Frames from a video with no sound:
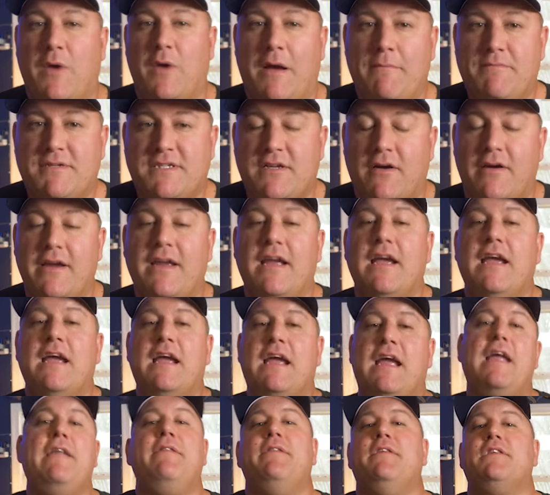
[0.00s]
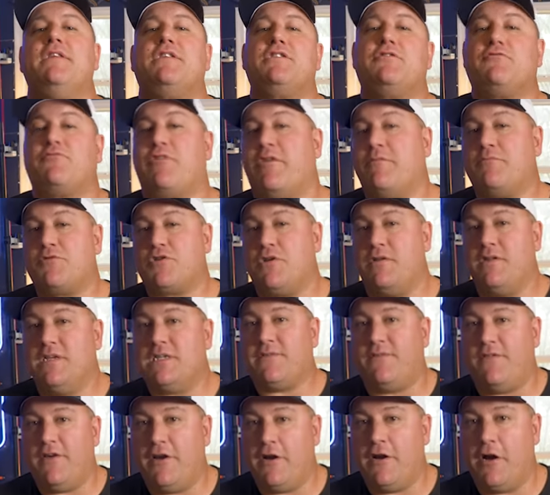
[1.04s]
website in the description of
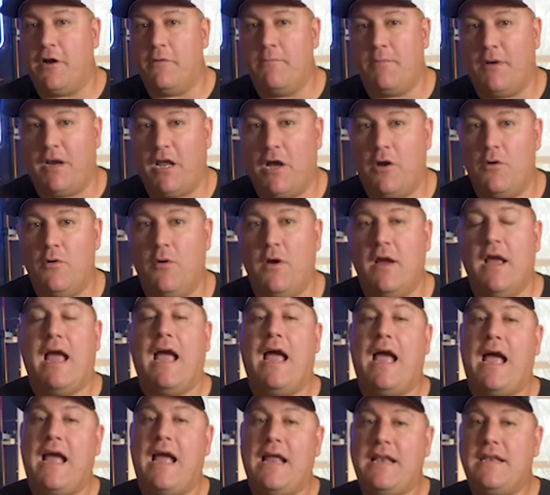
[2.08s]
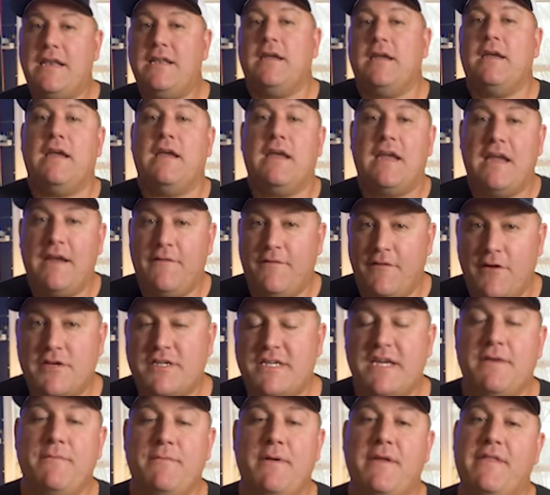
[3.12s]
this video below. And if you
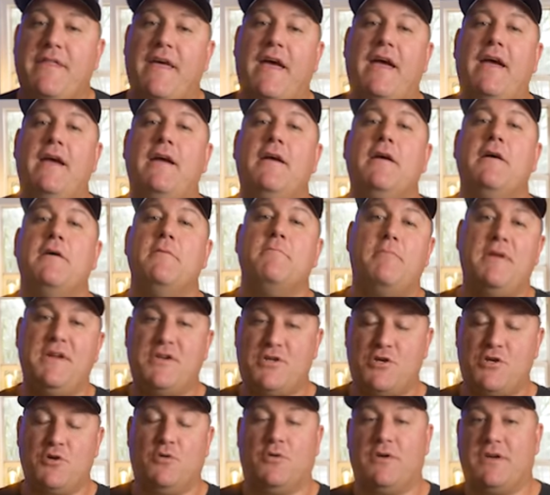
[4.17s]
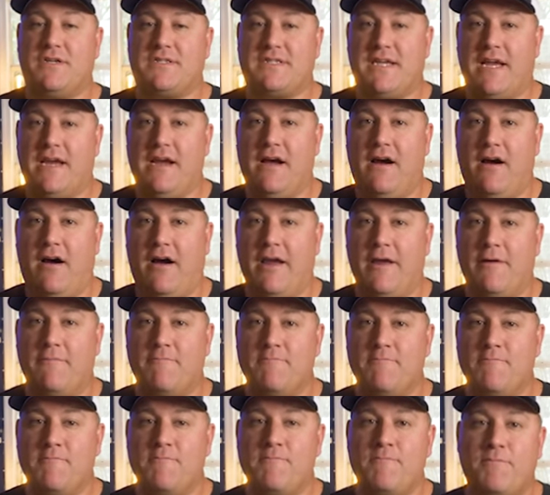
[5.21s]
see me there, be sure to say hi.
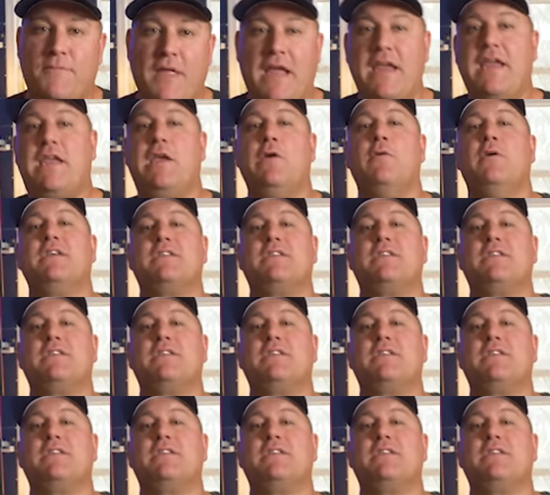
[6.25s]
Thank you,